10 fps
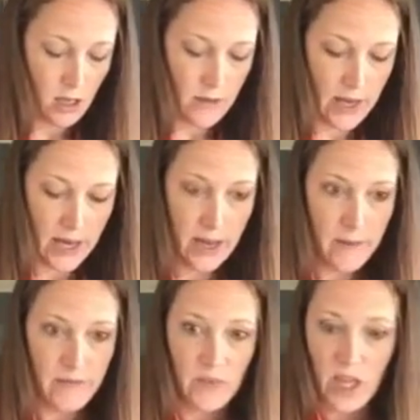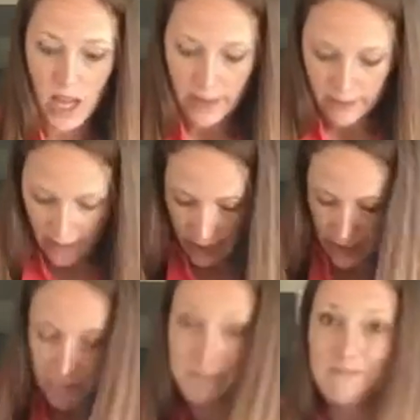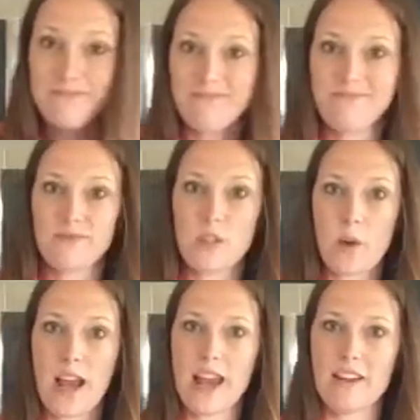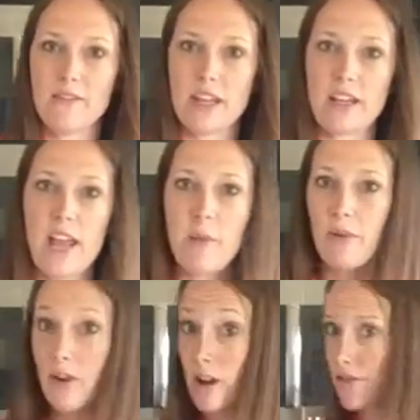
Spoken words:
Okay, and then that's why I have the apron on,